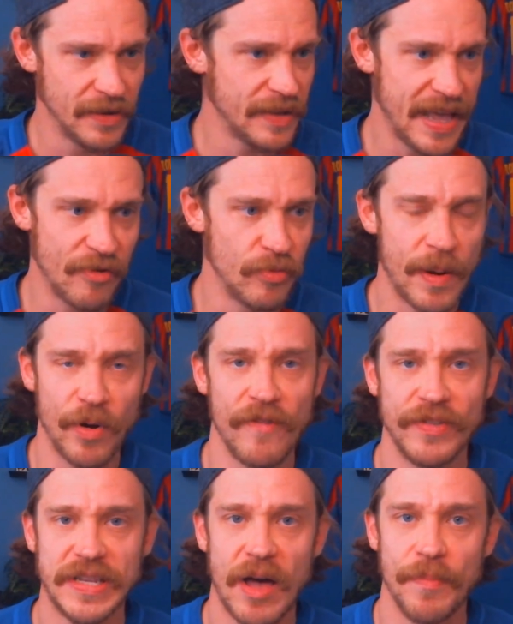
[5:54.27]
Can't remember
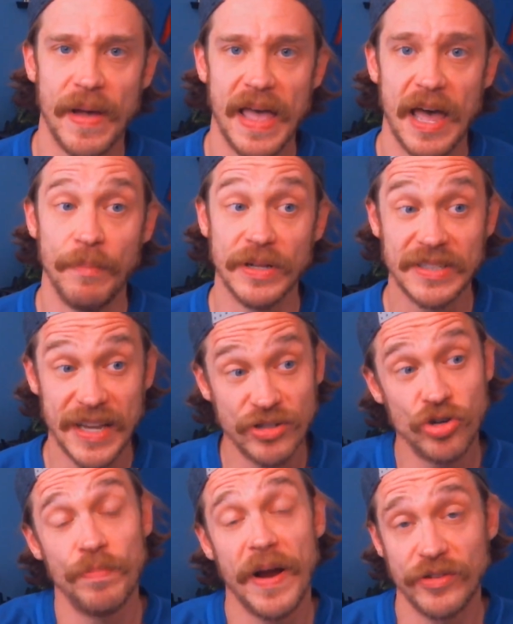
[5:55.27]
off the top of my head, but
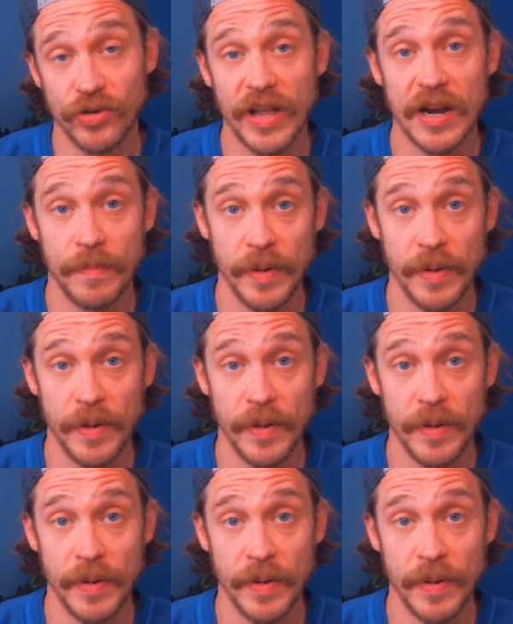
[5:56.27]
Sergio Roberto getting